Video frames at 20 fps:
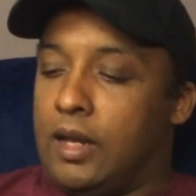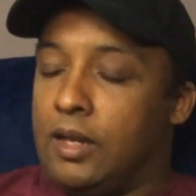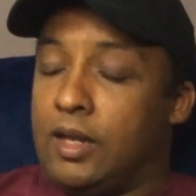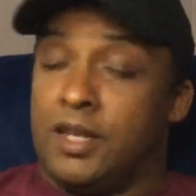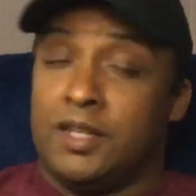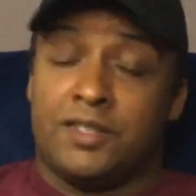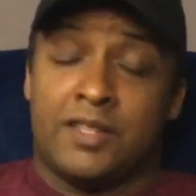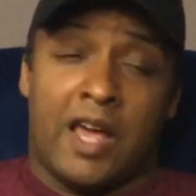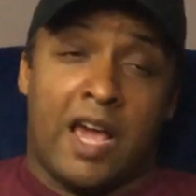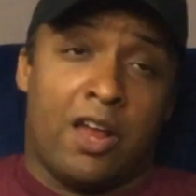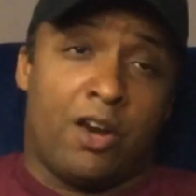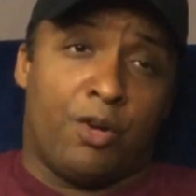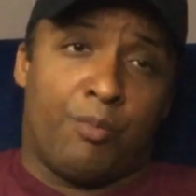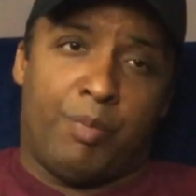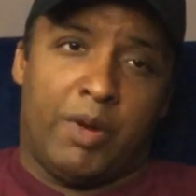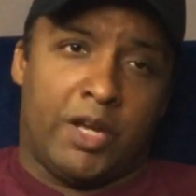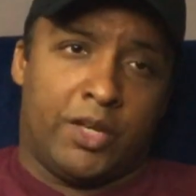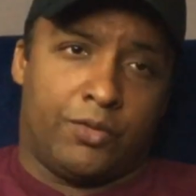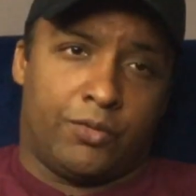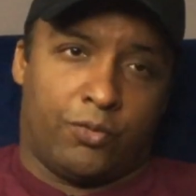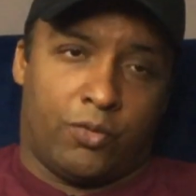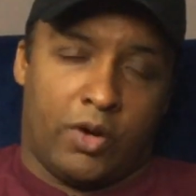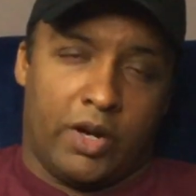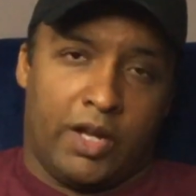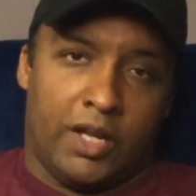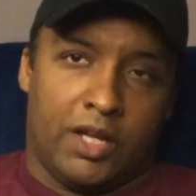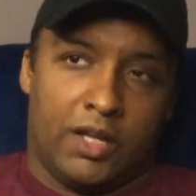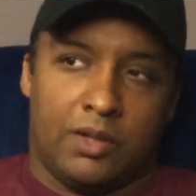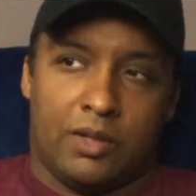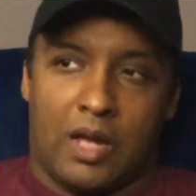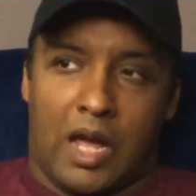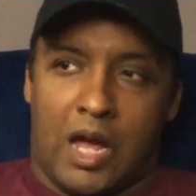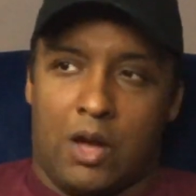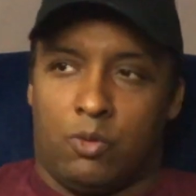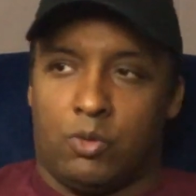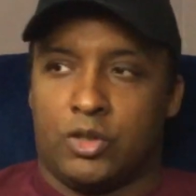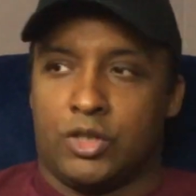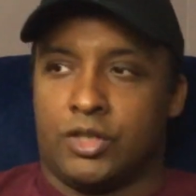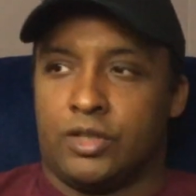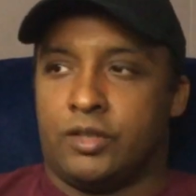he's not her best friend, I
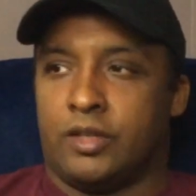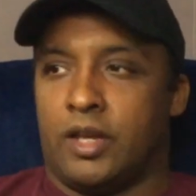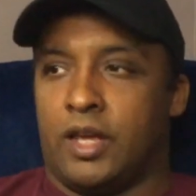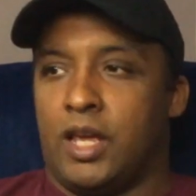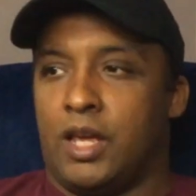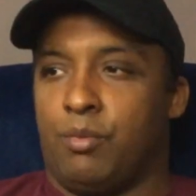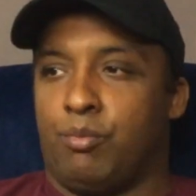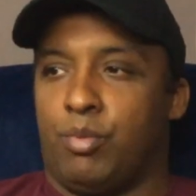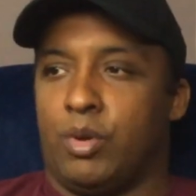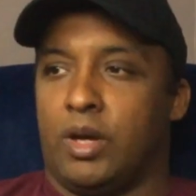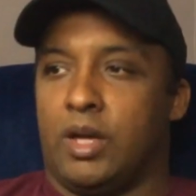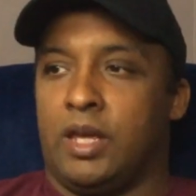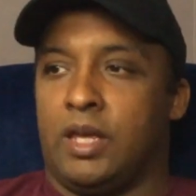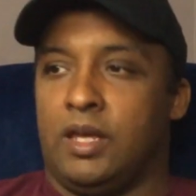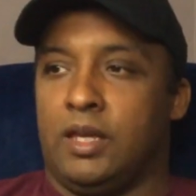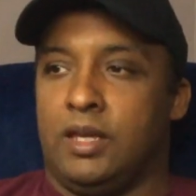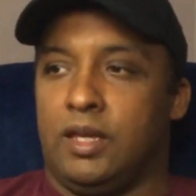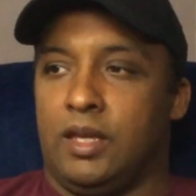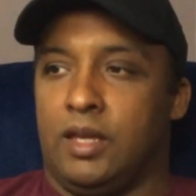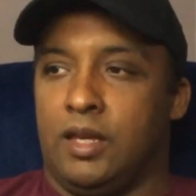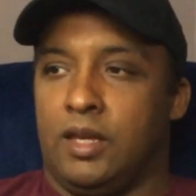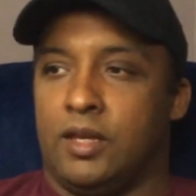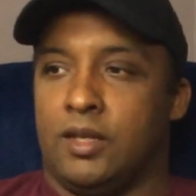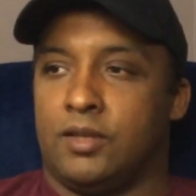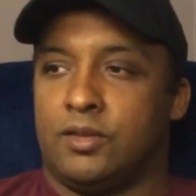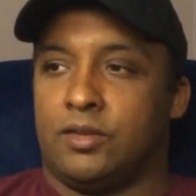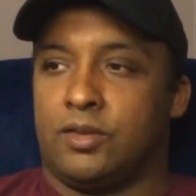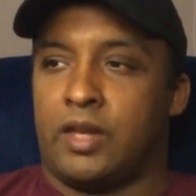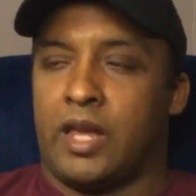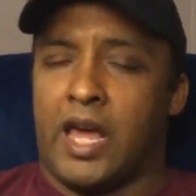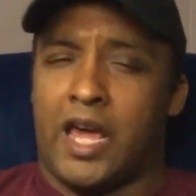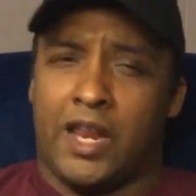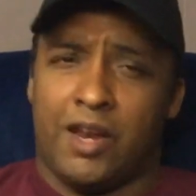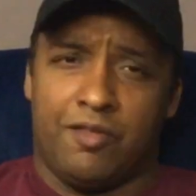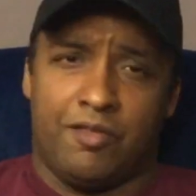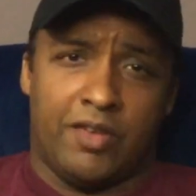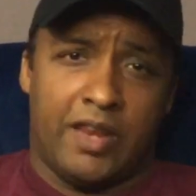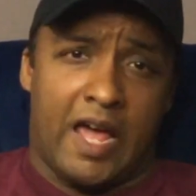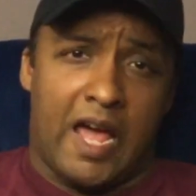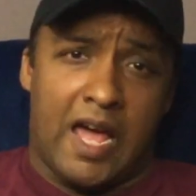would just say, but he is kind
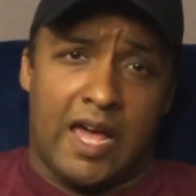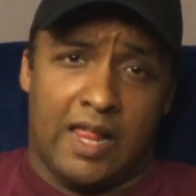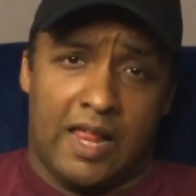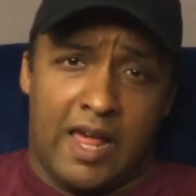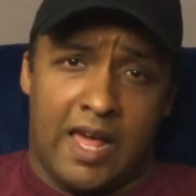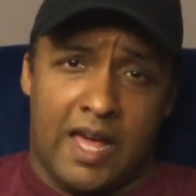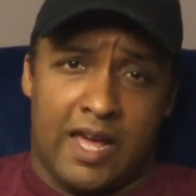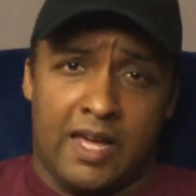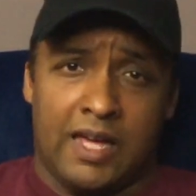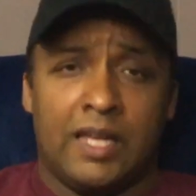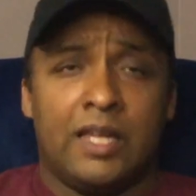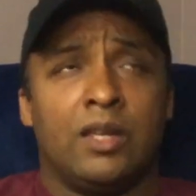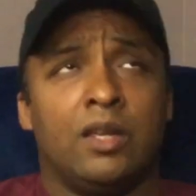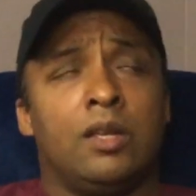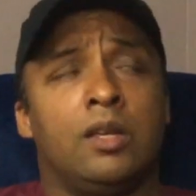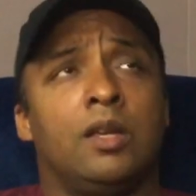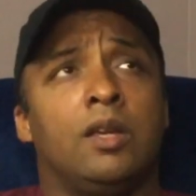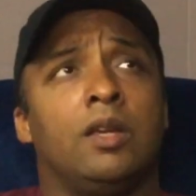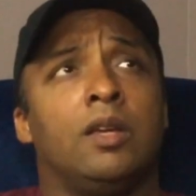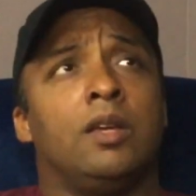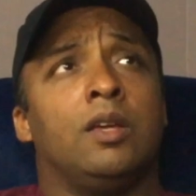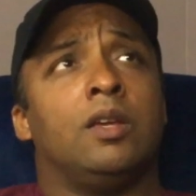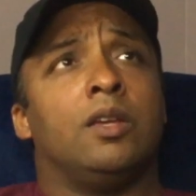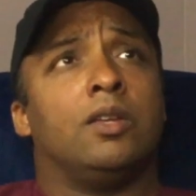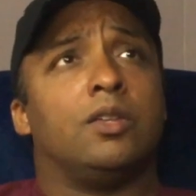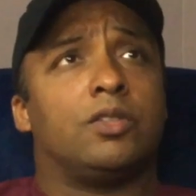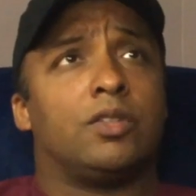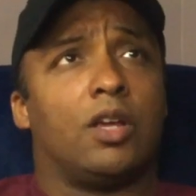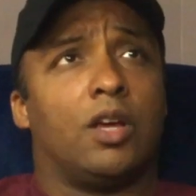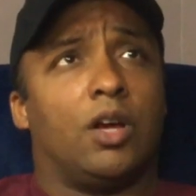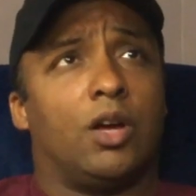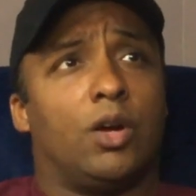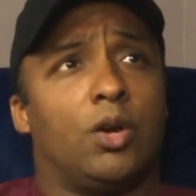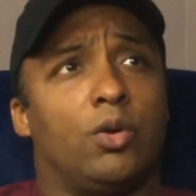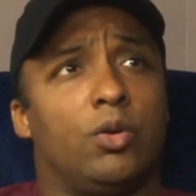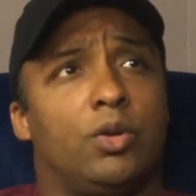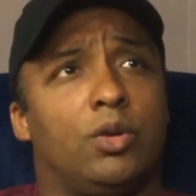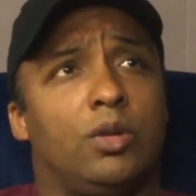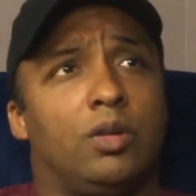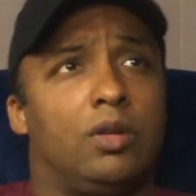of an ally.
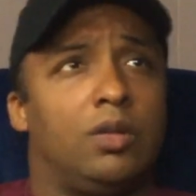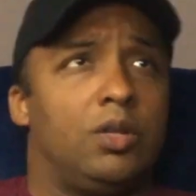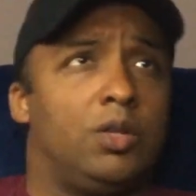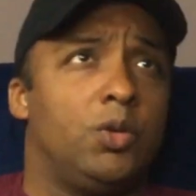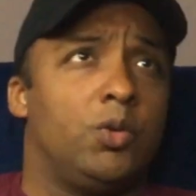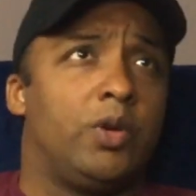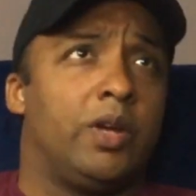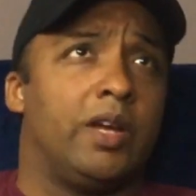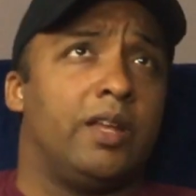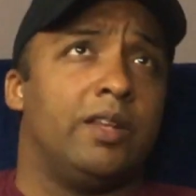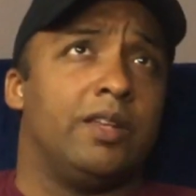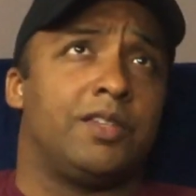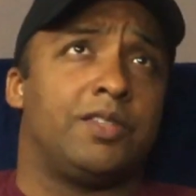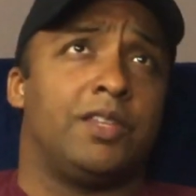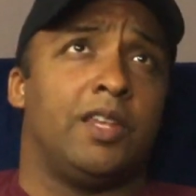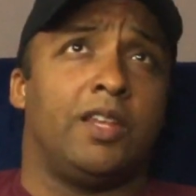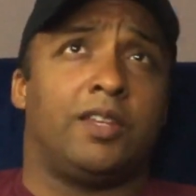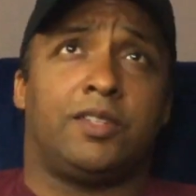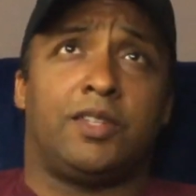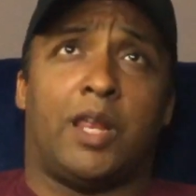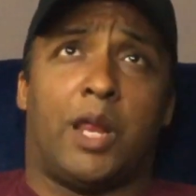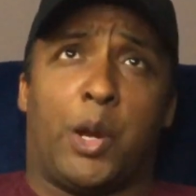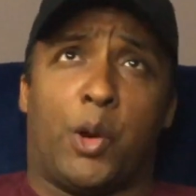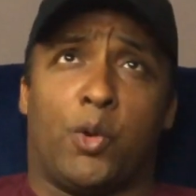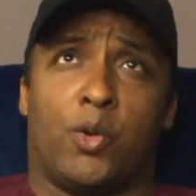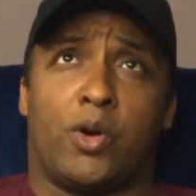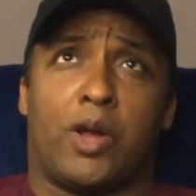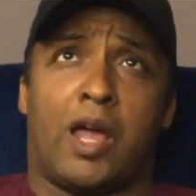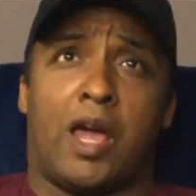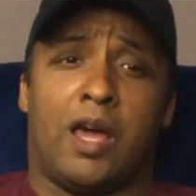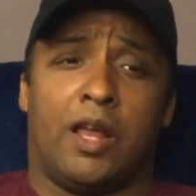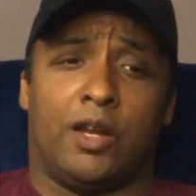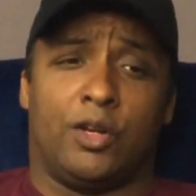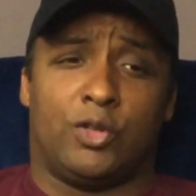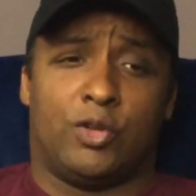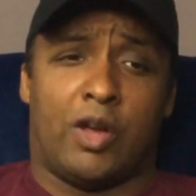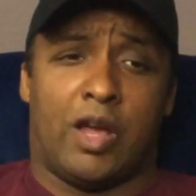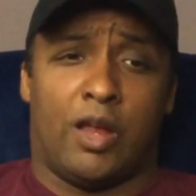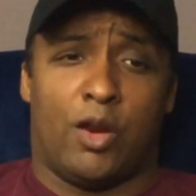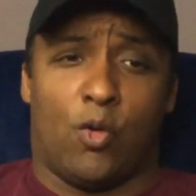So you get the sense they were kind of
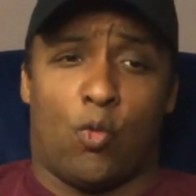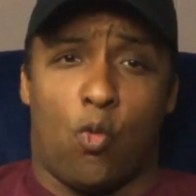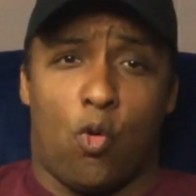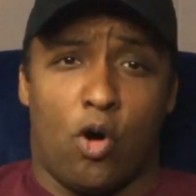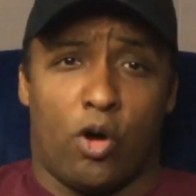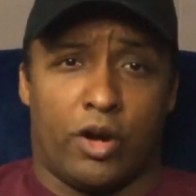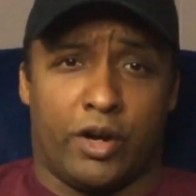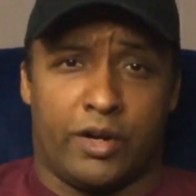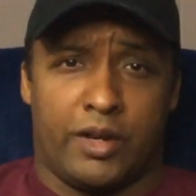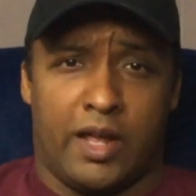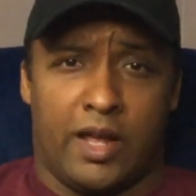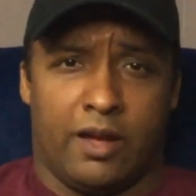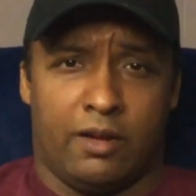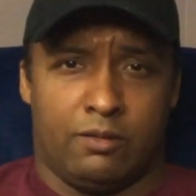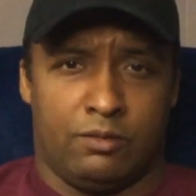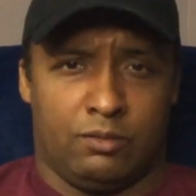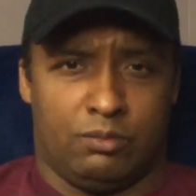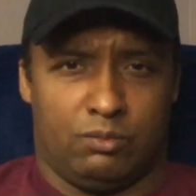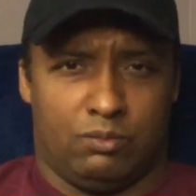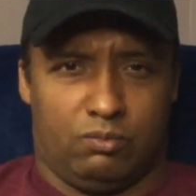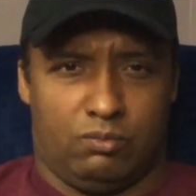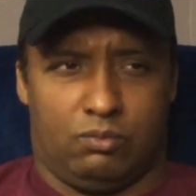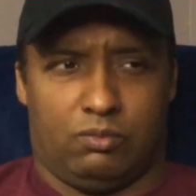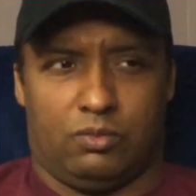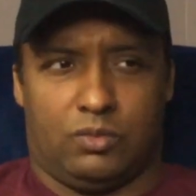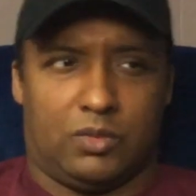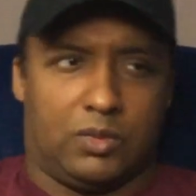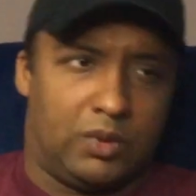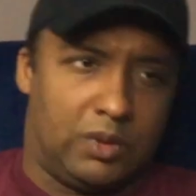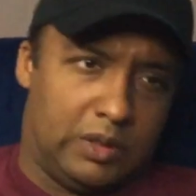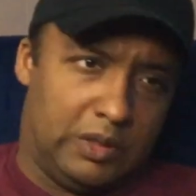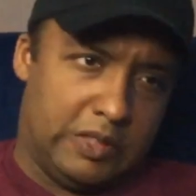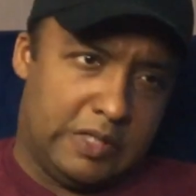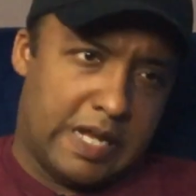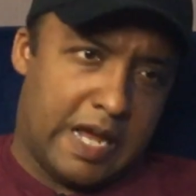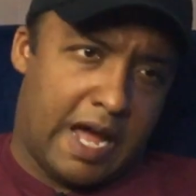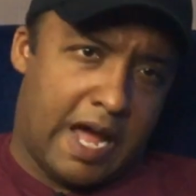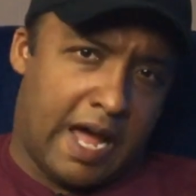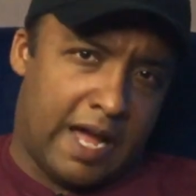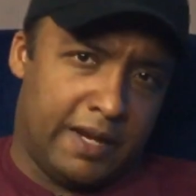trying to water down
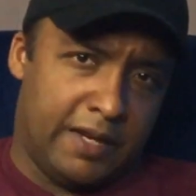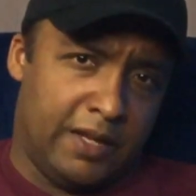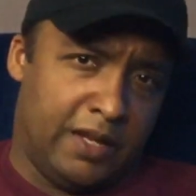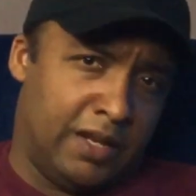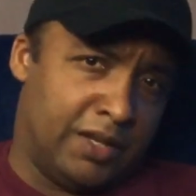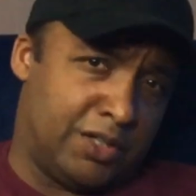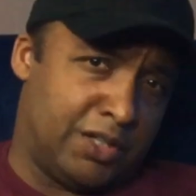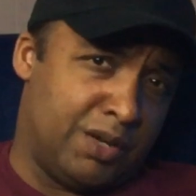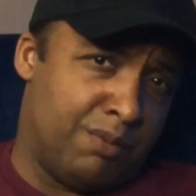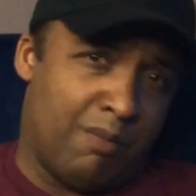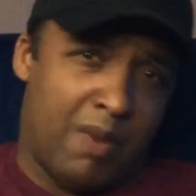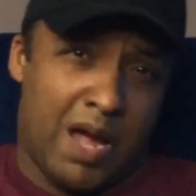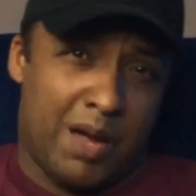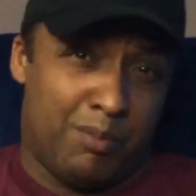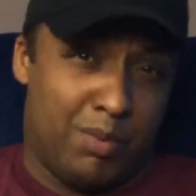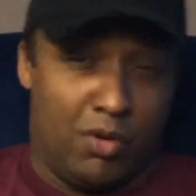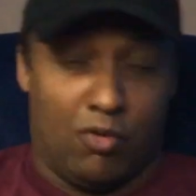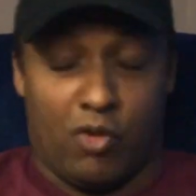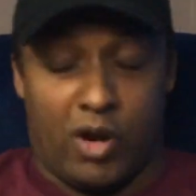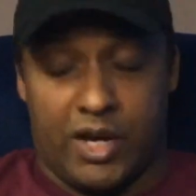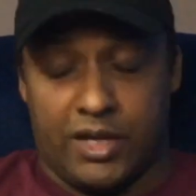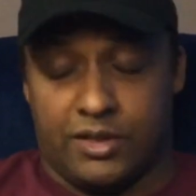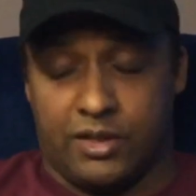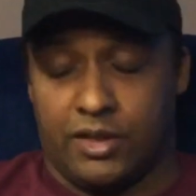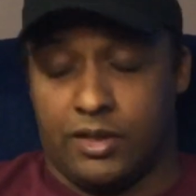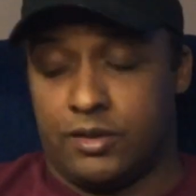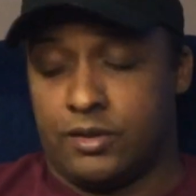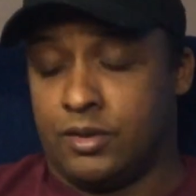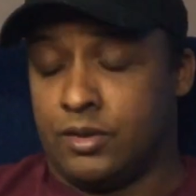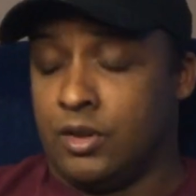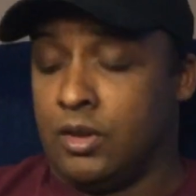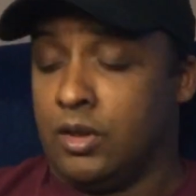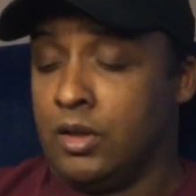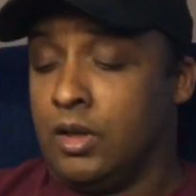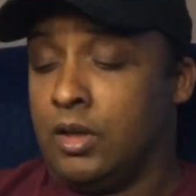the idea that she might be racist,